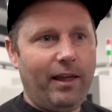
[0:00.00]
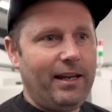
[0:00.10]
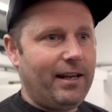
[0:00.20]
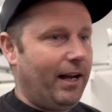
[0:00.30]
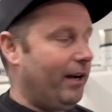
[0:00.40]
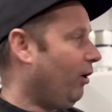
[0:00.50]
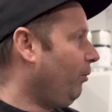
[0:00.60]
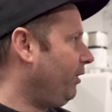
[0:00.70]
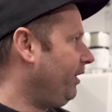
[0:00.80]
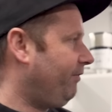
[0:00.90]
They can. I
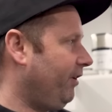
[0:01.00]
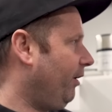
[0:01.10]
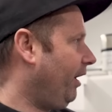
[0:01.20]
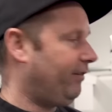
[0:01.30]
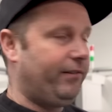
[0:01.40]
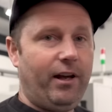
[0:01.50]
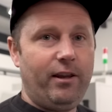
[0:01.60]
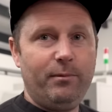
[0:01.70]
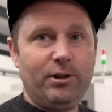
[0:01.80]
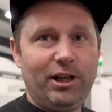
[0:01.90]
wouldn't even know how to turn
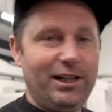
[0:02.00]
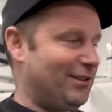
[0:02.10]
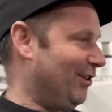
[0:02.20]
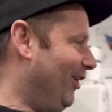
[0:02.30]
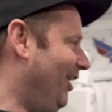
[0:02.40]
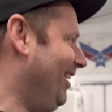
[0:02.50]
the machines on.